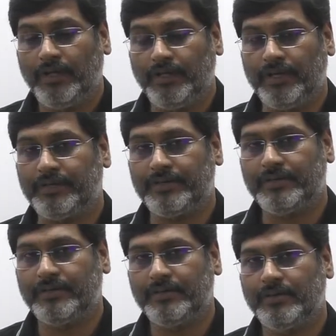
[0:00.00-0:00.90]

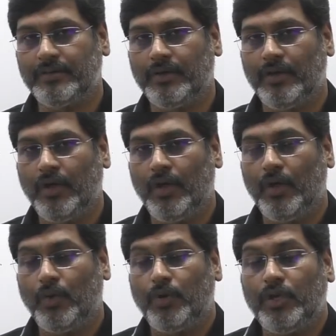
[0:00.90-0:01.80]
Yes.
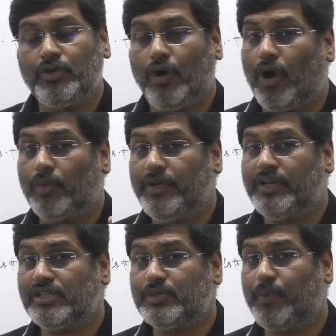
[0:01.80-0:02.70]
Which
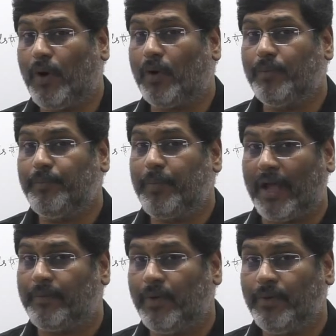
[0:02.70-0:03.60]
orbitals form
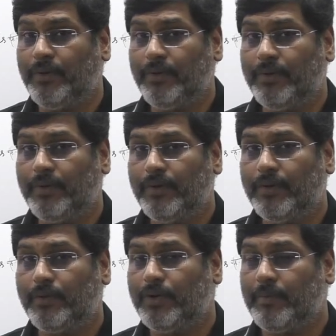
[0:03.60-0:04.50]
pi bond?
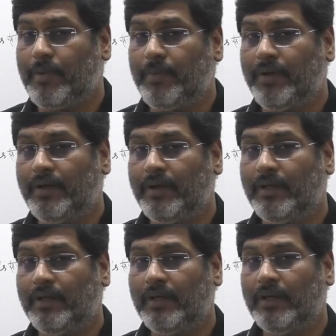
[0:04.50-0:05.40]
Do you remember?
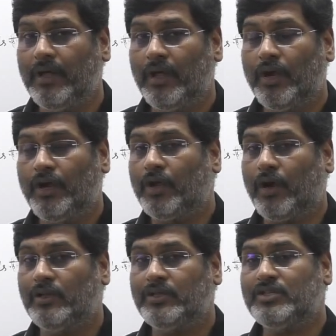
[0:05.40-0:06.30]

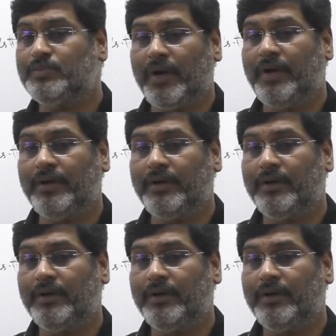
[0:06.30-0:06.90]
Recall this part.